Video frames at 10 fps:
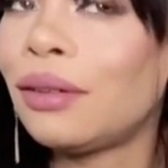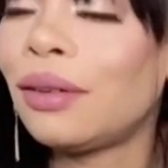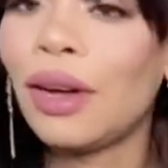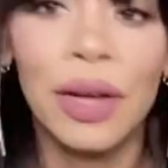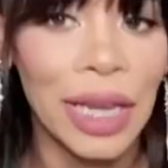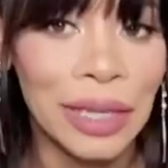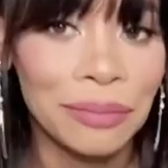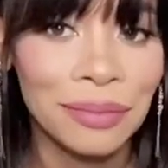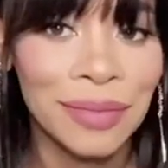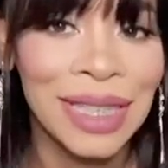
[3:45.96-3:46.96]
Okay,
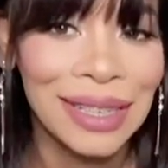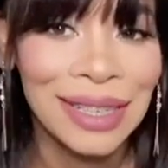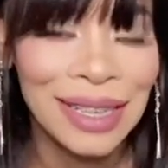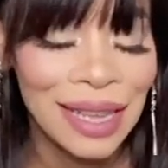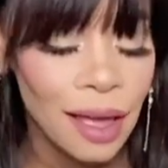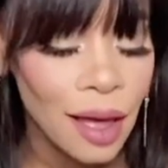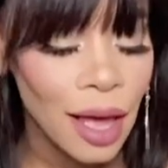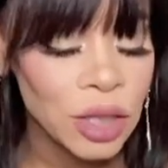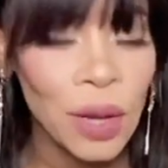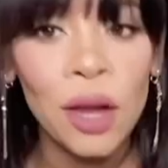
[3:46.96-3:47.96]

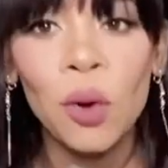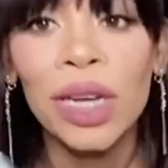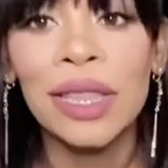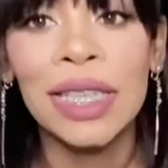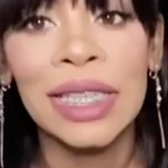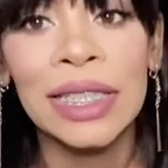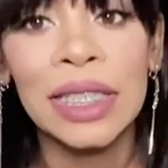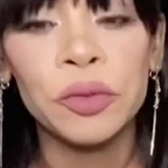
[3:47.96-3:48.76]
so I ordered these